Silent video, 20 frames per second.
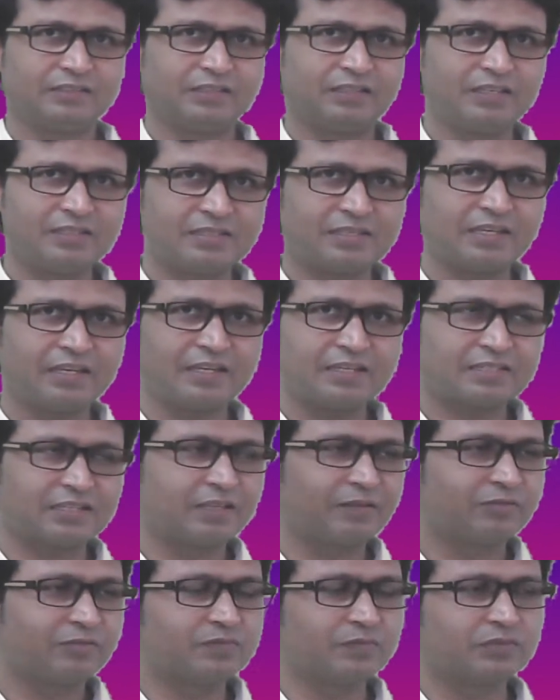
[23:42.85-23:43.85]
He says
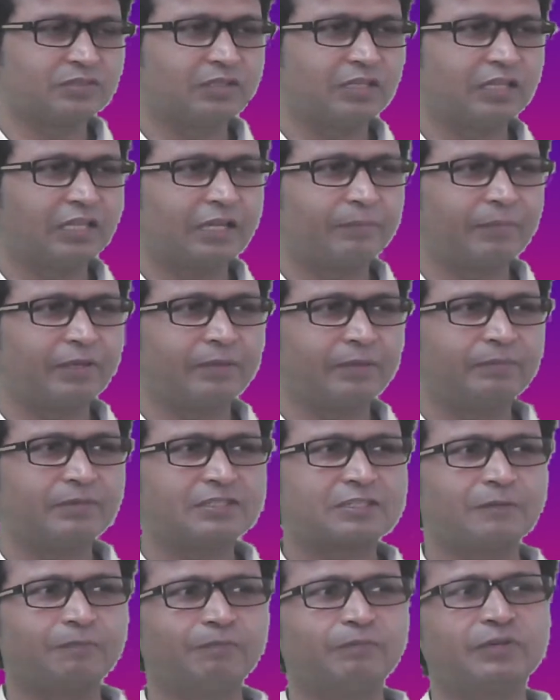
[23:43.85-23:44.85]
yes, there may be
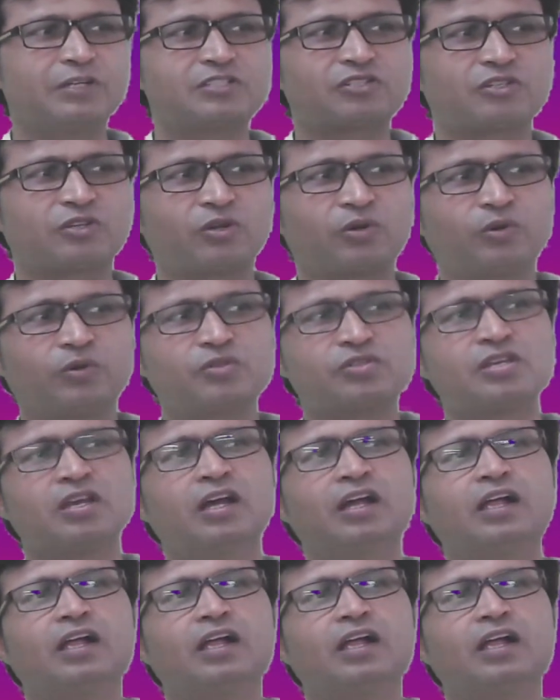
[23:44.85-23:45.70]
some musk rose,